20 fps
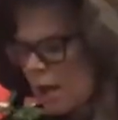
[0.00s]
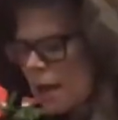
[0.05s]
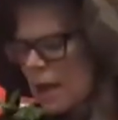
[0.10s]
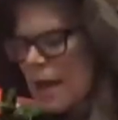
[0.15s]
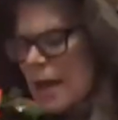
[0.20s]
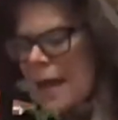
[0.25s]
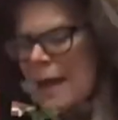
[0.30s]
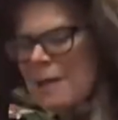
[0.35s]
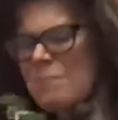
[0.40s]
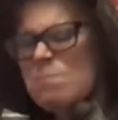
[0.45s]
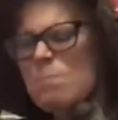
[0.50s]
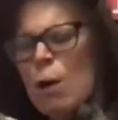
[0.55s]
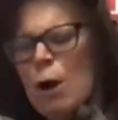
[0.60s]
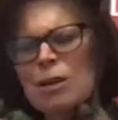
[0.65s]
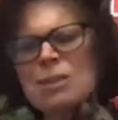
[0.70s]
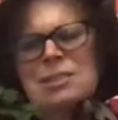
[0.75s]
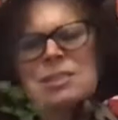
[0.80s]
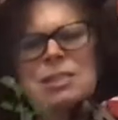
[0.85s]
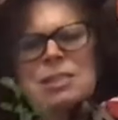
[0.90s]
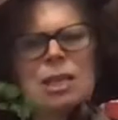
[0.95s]
And
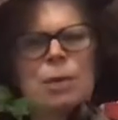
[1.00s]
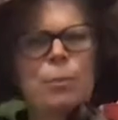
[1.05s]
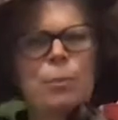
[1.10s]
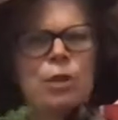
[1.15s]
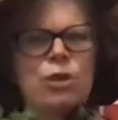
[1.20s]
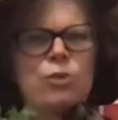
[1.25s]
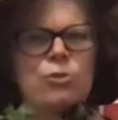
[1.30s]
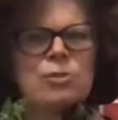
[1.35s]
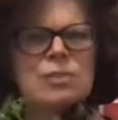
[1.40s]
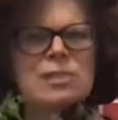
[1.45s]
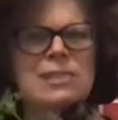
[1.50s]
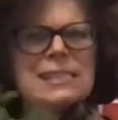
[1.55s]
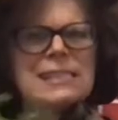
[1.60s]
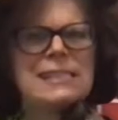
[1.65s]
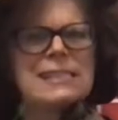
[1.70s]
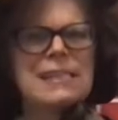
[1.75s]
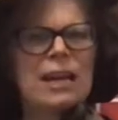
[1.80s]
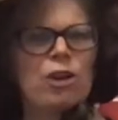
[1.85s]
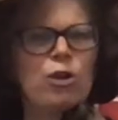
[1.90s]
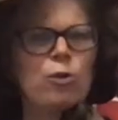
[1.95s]
parsley we use to
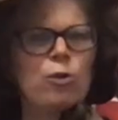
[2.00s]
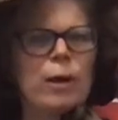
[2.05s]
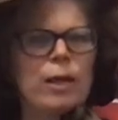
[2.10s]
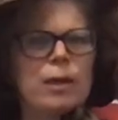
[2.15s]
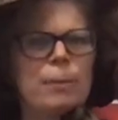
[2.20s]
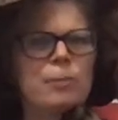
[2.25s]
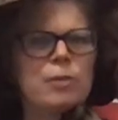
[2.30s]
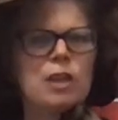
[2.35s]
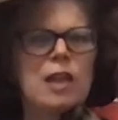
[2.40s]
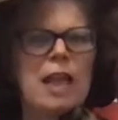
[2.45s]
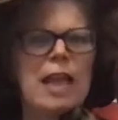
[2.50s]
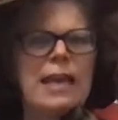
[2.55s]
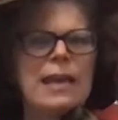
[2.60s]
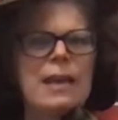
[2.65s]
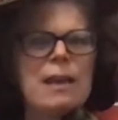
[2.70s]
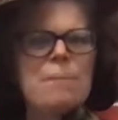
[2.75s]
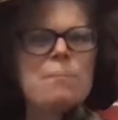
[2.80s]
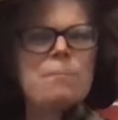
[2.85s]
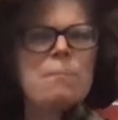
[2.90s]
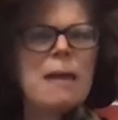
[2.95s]
decorate a plate
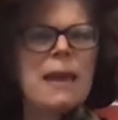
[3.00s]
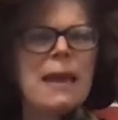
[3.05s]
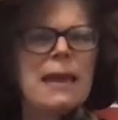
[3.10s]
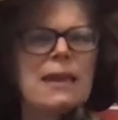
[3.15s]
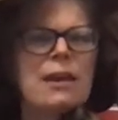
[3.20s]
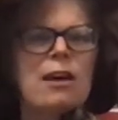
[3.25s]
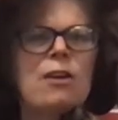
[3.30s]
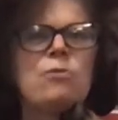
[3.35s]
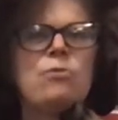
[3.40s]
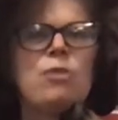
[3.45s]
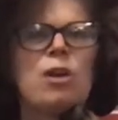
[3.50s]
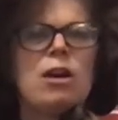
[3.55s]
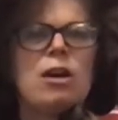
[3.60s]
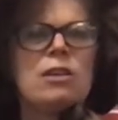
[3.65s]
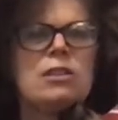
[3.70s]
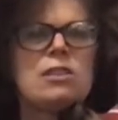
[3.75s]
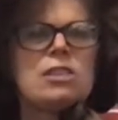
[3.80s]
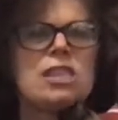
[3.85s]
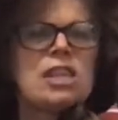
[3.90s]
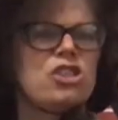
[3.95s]
and make a
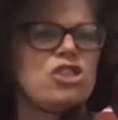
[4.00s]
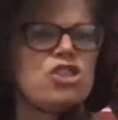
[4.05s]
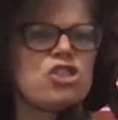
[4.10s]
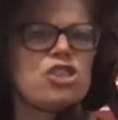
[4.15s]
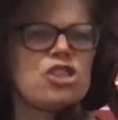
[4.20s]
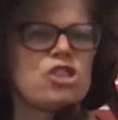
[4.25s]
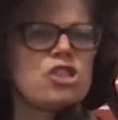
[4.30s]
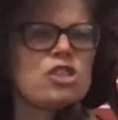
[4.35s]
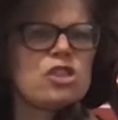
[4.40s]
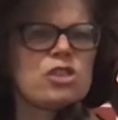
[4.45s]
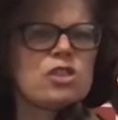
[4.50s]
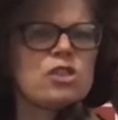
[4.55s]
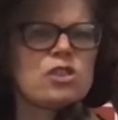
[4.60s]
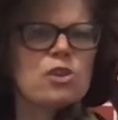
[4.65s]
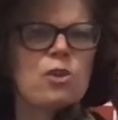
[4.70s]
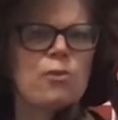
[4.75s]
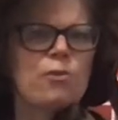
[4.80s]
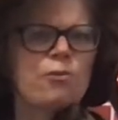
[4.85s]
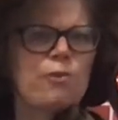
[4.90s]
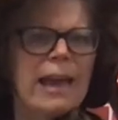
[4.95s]
dish just look
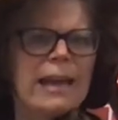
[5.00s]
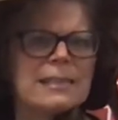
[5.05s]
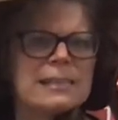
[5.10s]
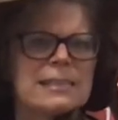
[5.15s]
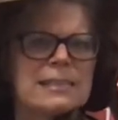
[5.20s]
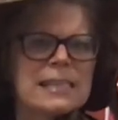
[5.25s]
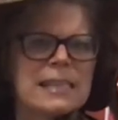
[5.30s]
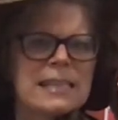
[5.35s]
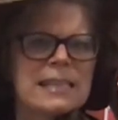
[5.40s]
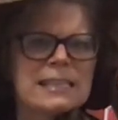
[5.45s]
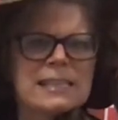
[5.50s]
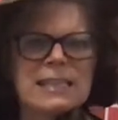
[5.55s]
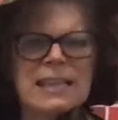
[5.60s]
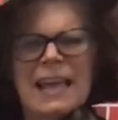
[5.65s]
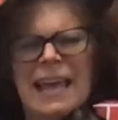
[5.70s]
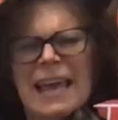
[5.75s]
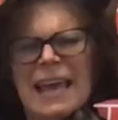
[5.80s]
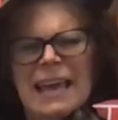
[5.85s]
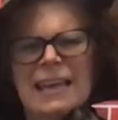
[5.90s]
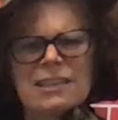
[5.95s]
so fancy and to
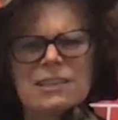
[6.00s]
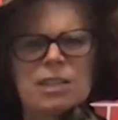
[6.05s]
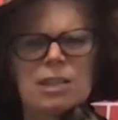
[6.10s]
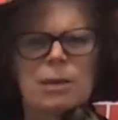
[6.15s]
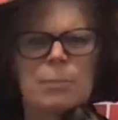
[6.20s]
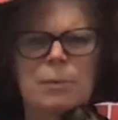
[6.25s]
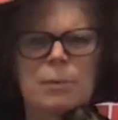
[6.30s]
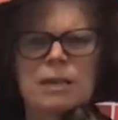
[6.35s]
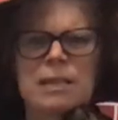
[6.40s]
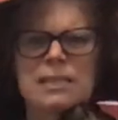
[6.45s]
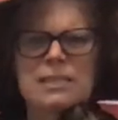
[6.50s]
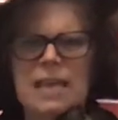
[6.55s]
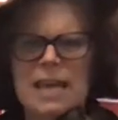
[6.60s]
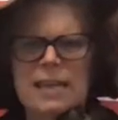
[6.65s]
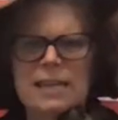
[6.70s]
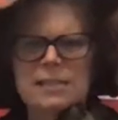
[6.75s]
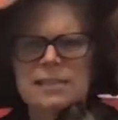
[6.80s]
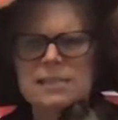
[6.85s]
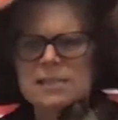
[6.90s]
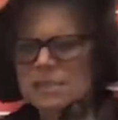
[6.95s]
add a little bit of
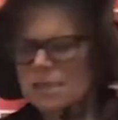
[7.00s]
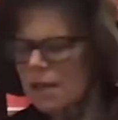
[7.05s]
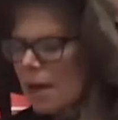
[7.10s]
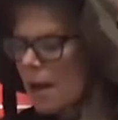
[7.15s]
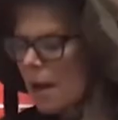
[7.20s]
taste.